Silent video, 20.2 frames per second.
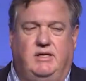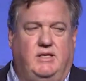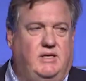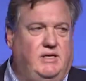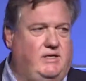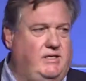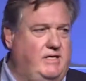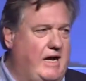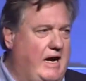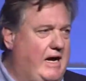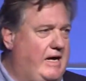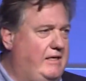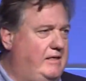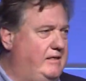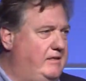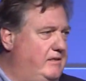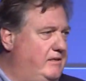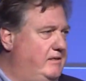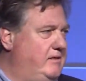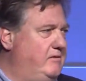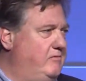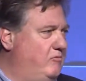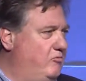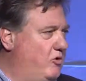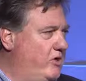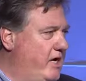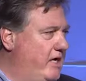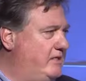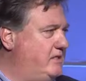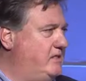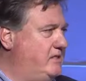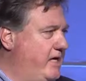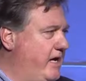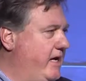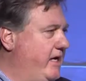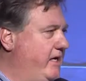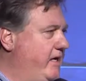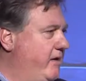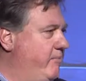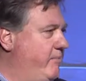We're not
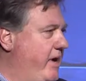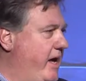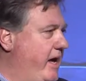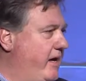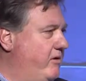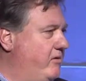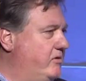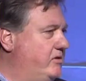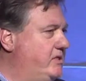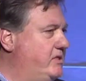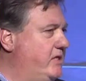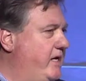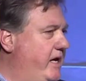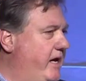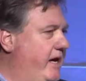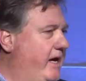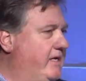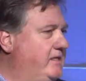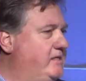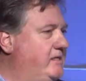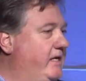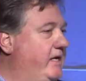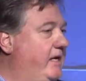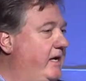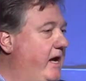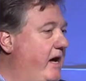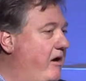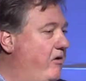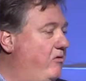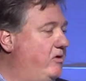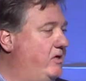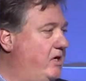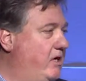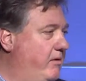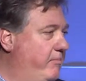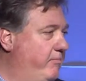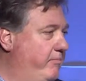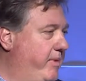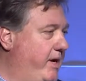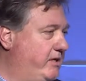saying it matters as an
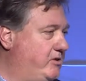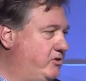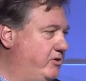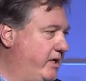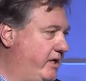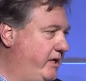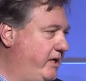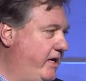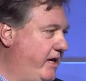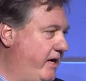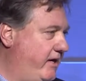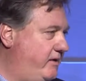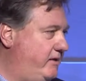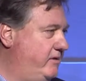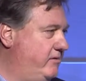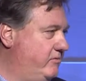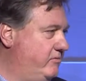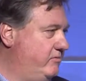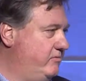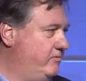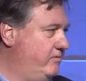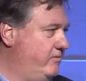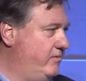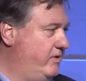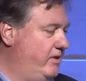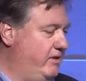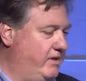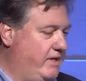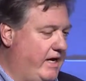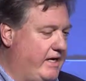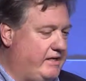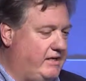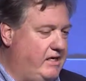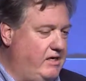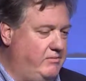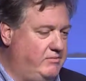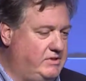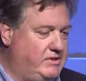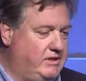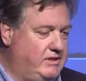outcome metric yet. That
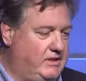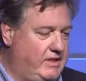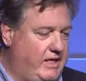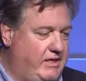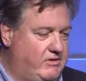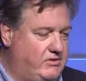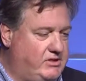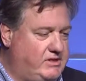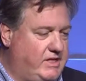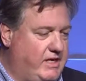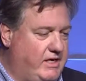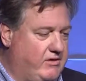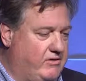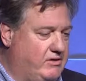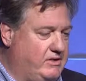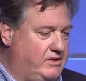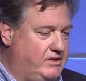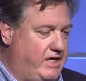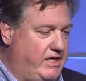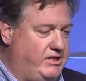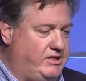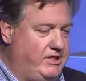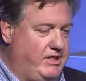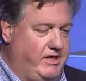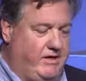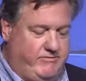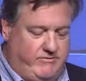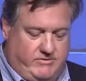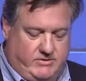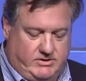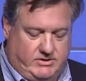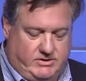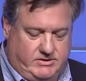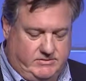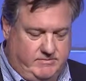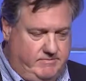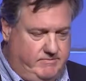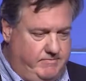comes in later standardization efforts.